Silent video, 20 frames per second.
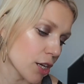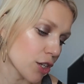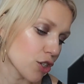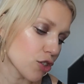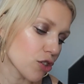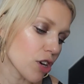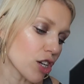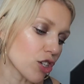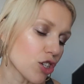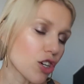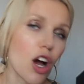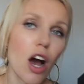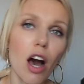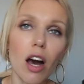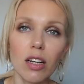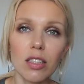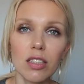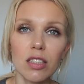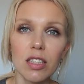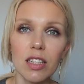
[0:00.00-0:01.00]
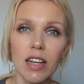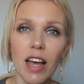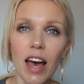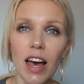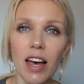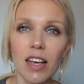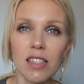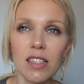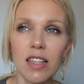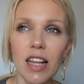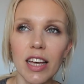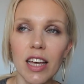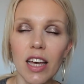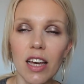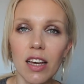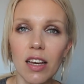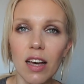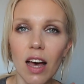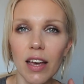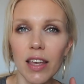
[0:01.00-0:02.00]
Treasure Hunt. It has like
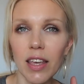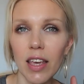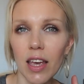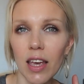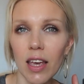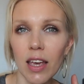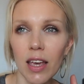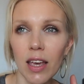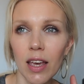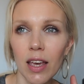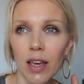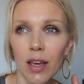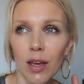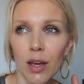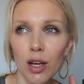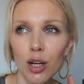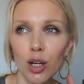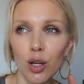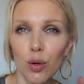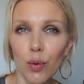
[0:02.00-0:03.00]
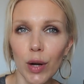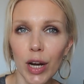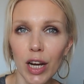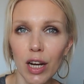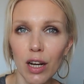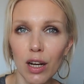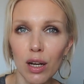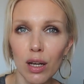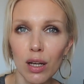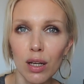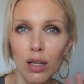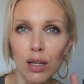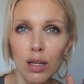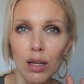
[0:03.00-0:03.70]
a khaki green